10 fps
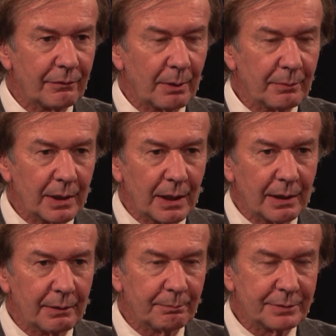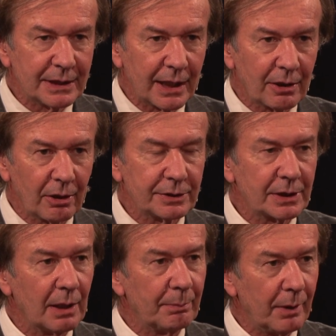from a
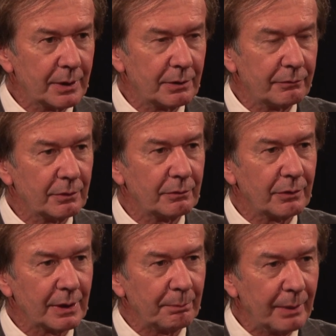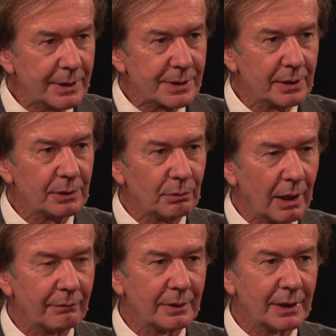psychological point of view, for the patient to
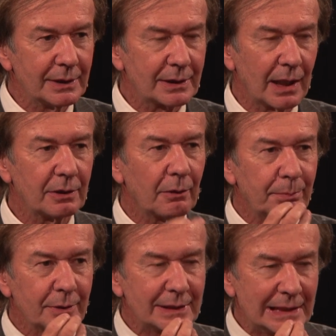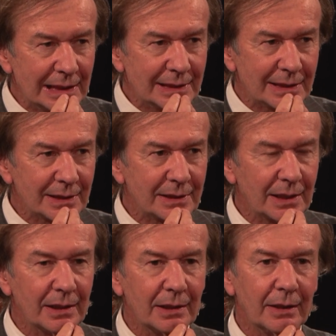have this kind of prosthesis
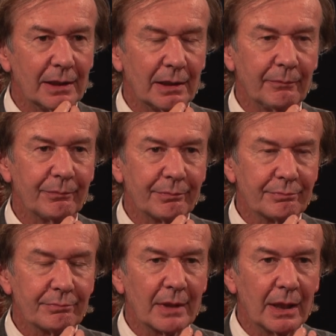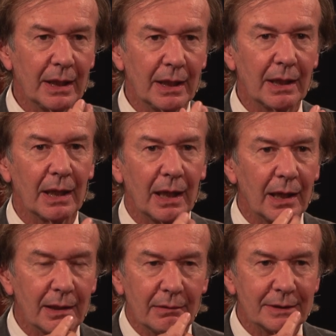in
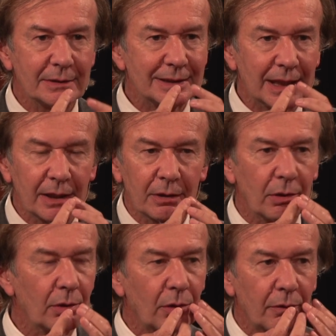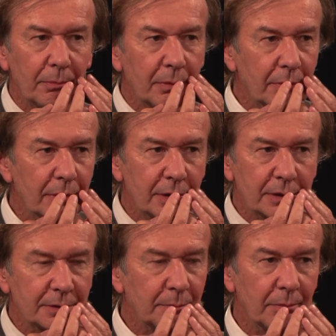a single or
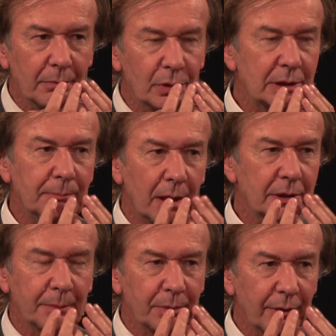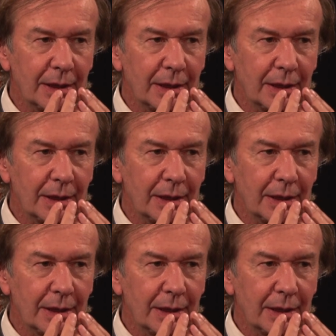multiple,